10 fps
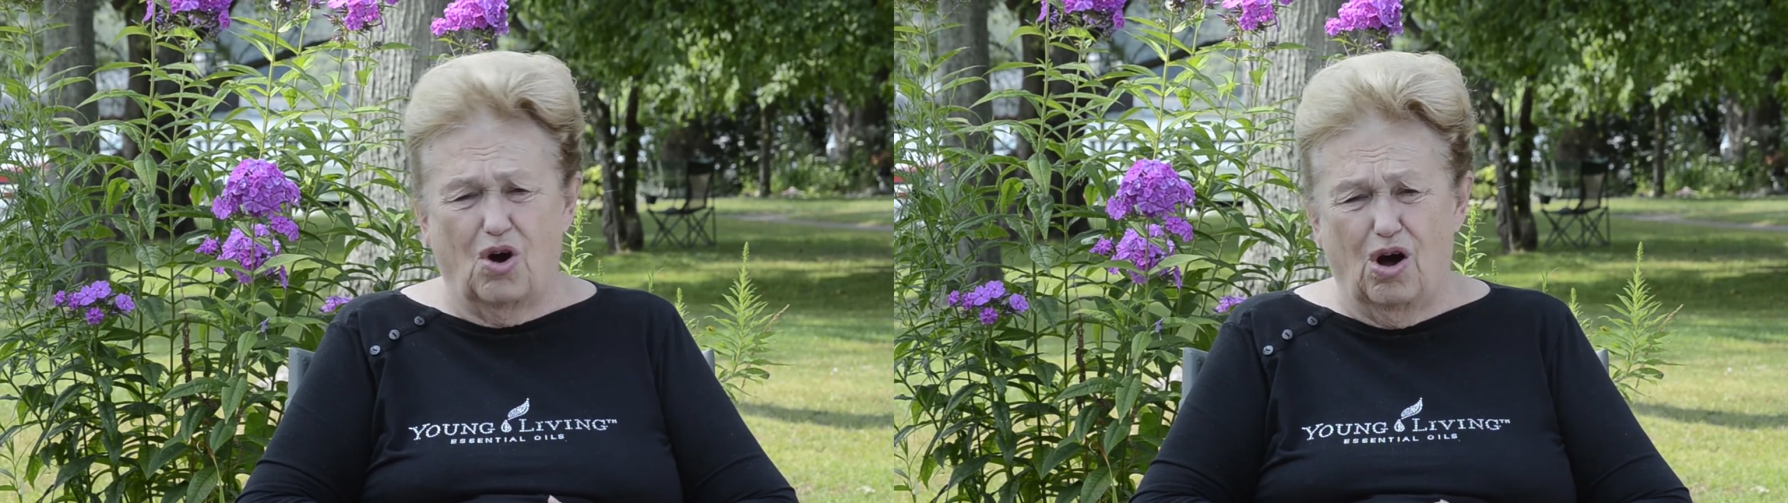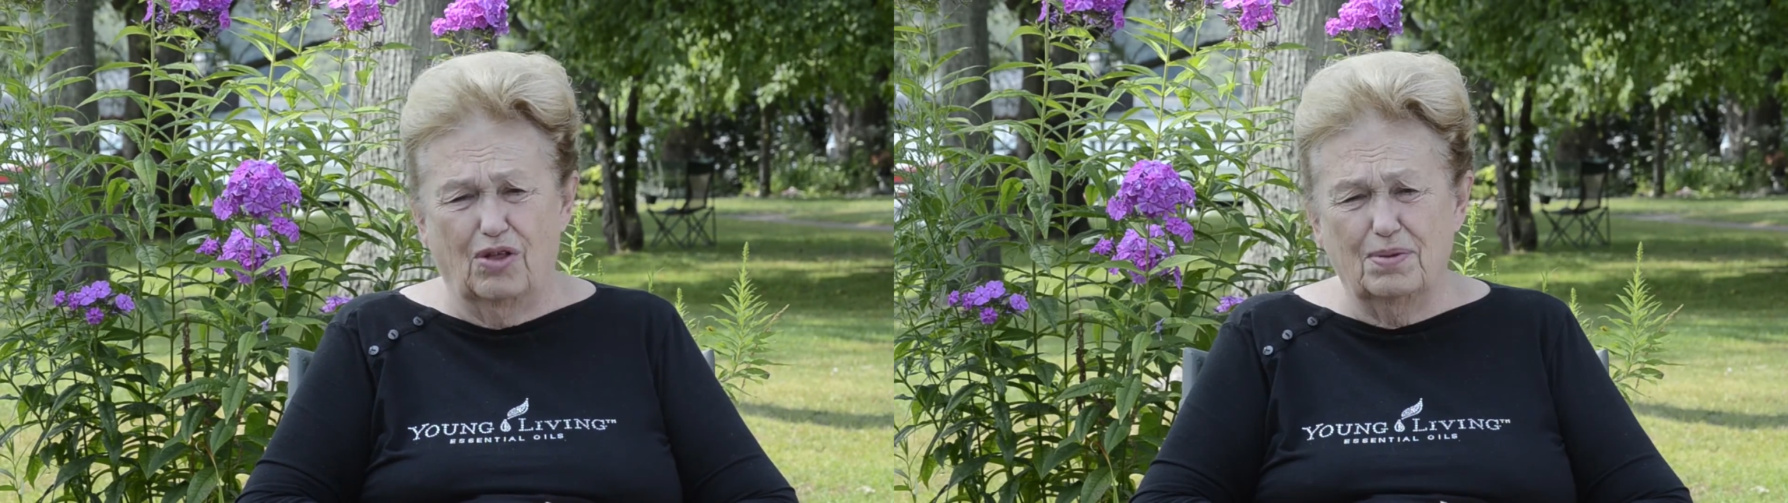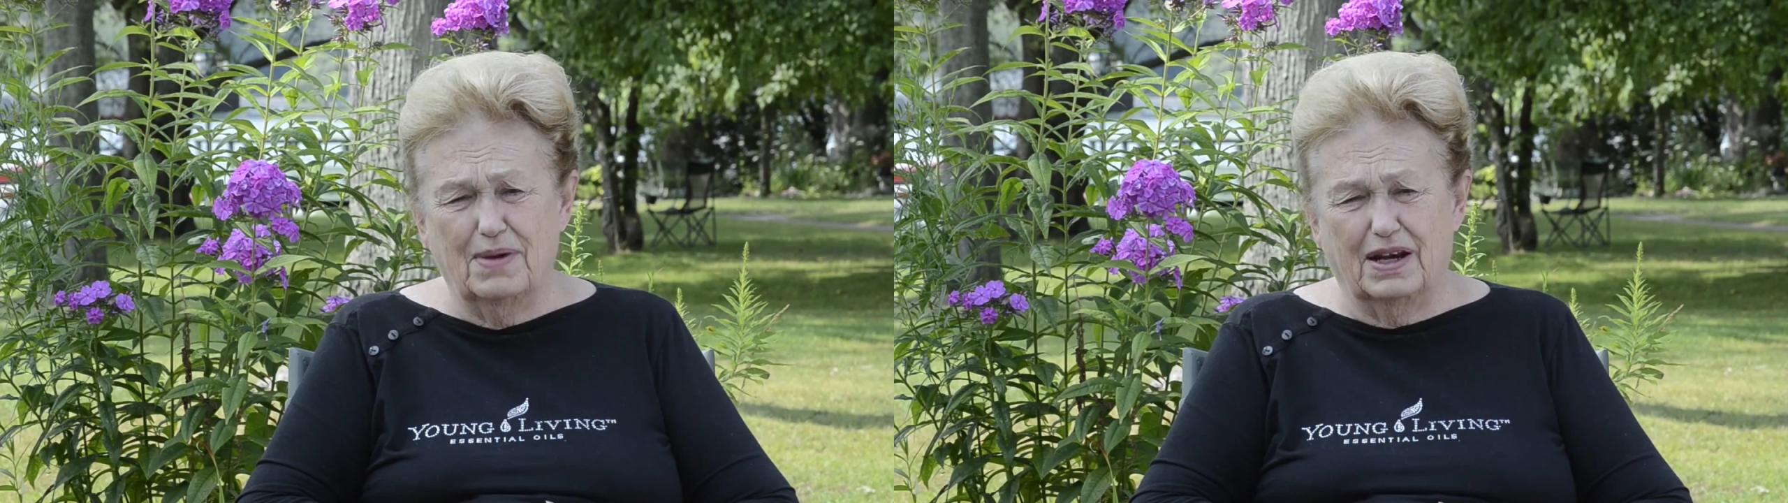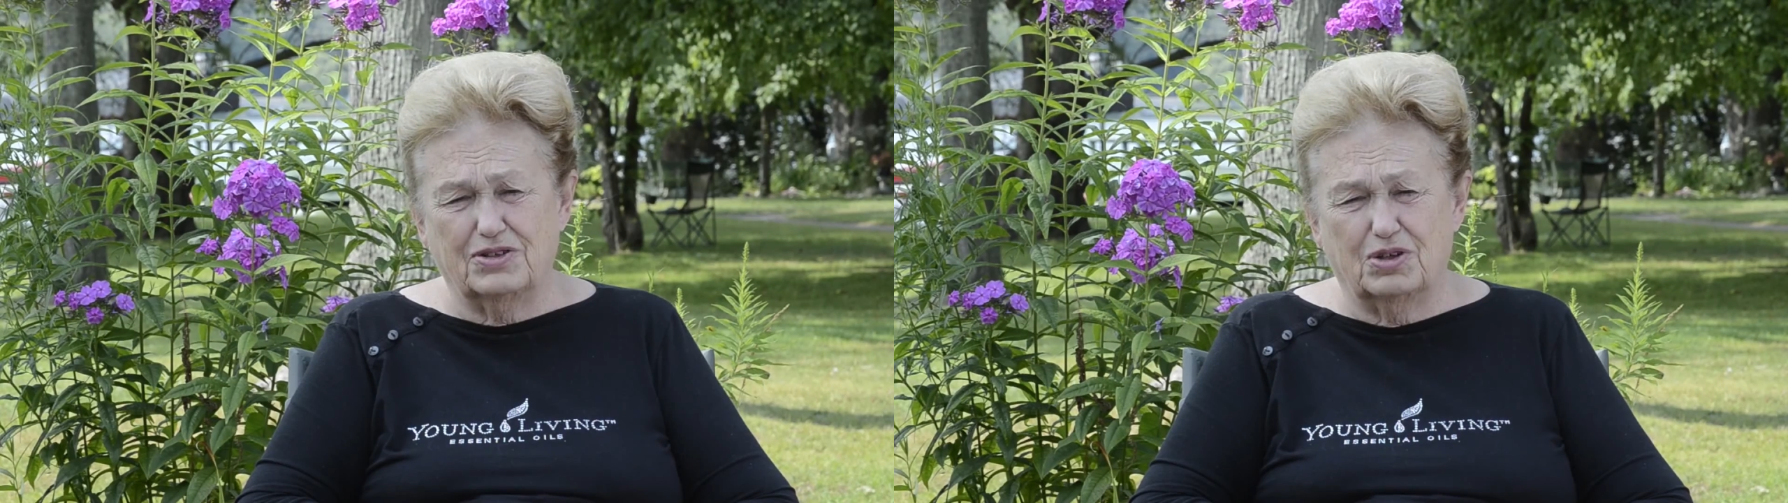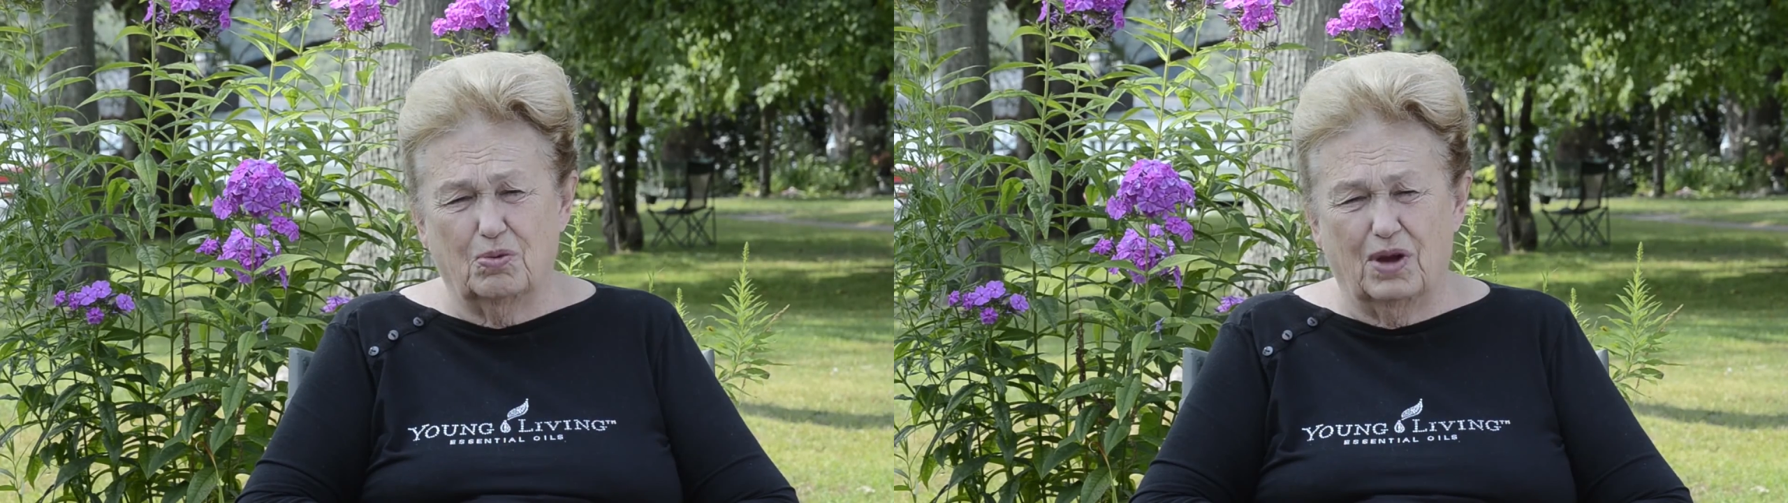all the
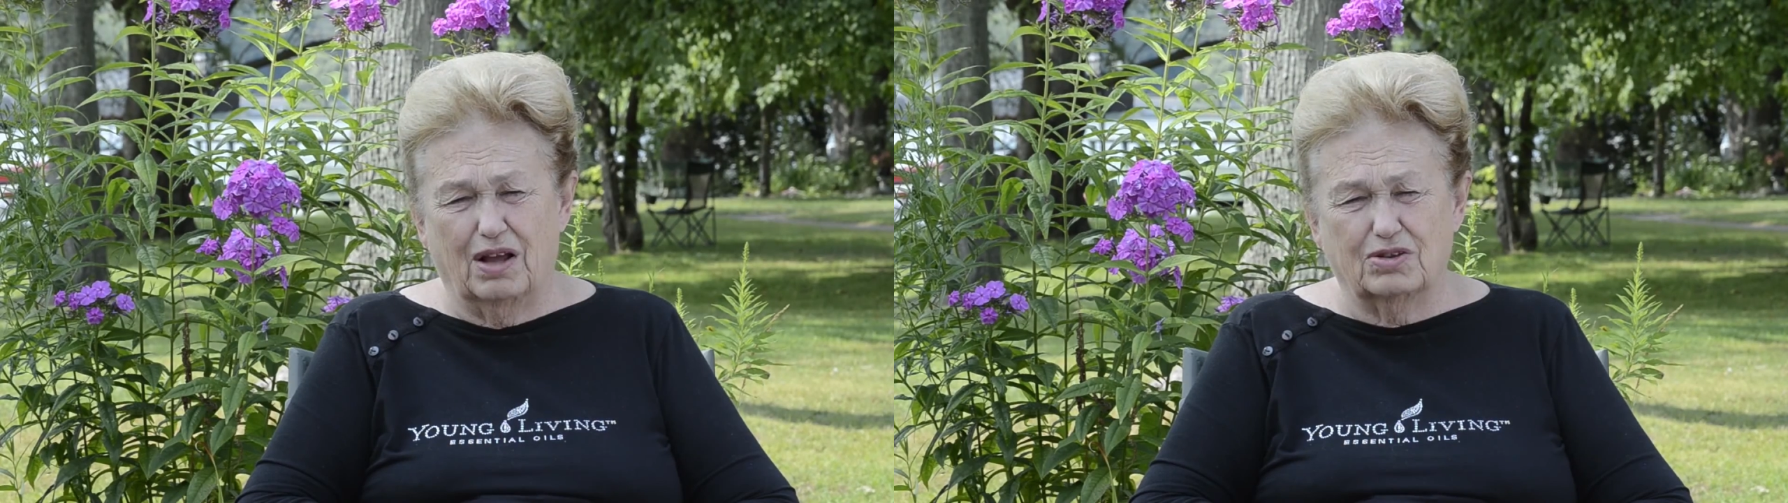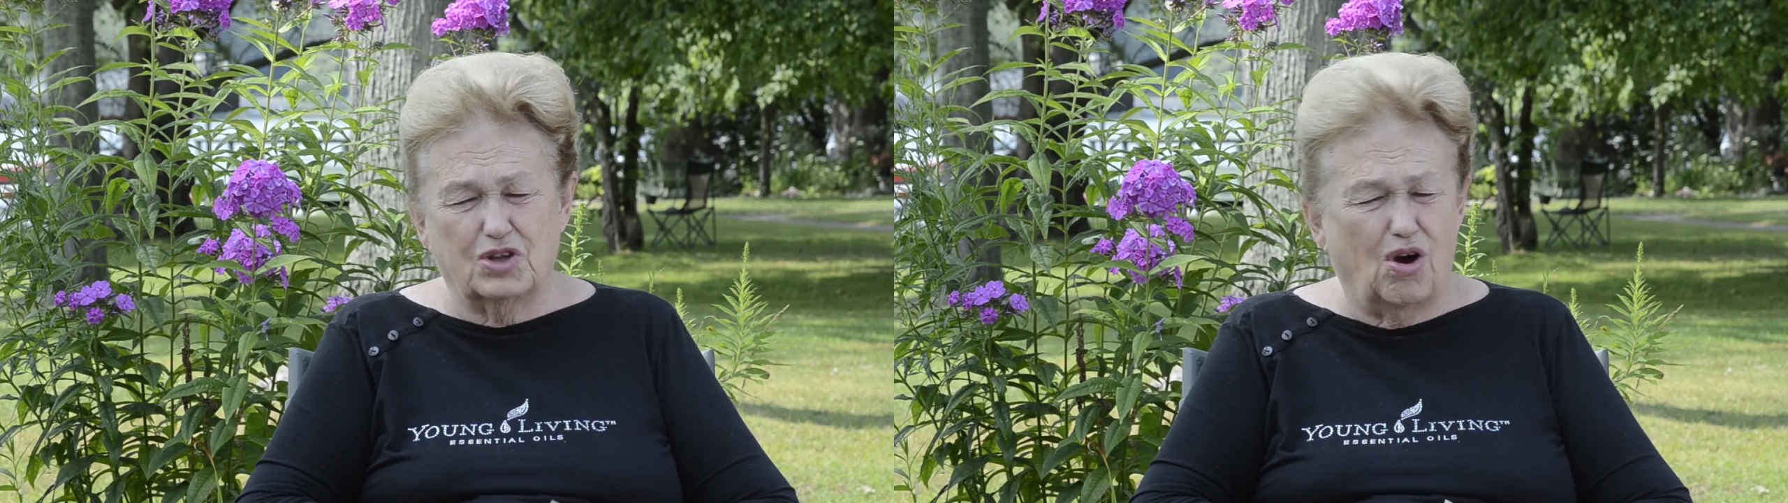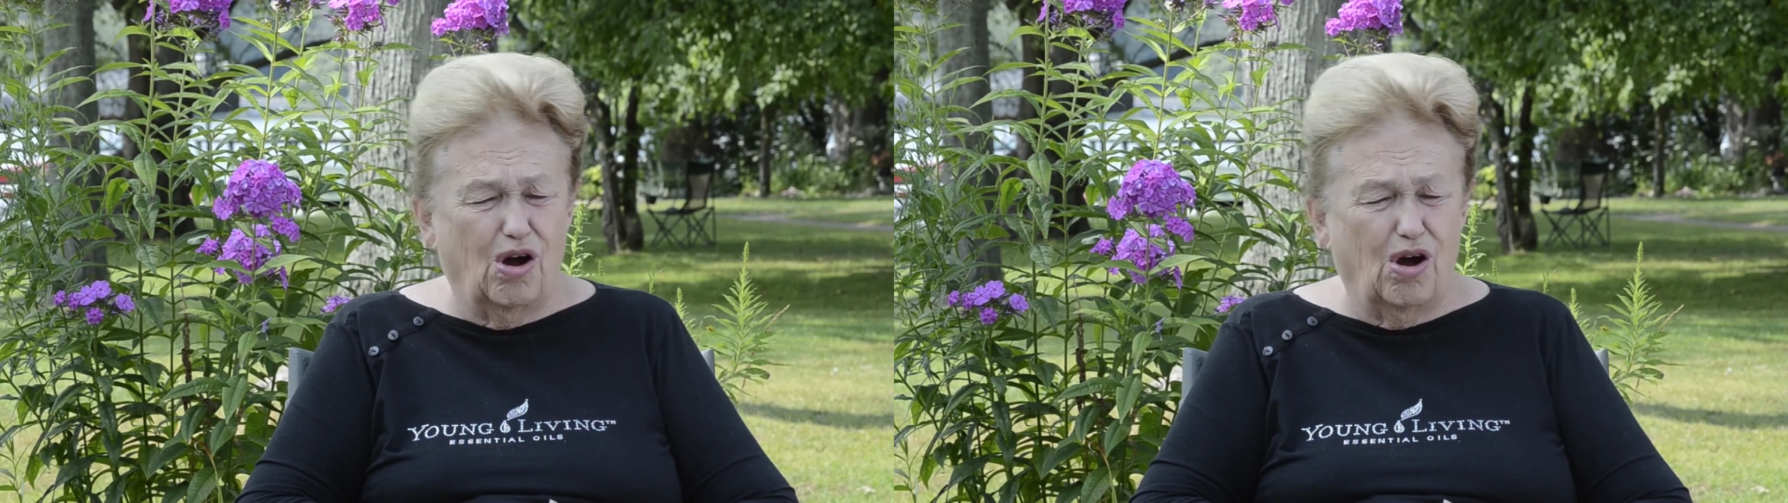medicine wheels,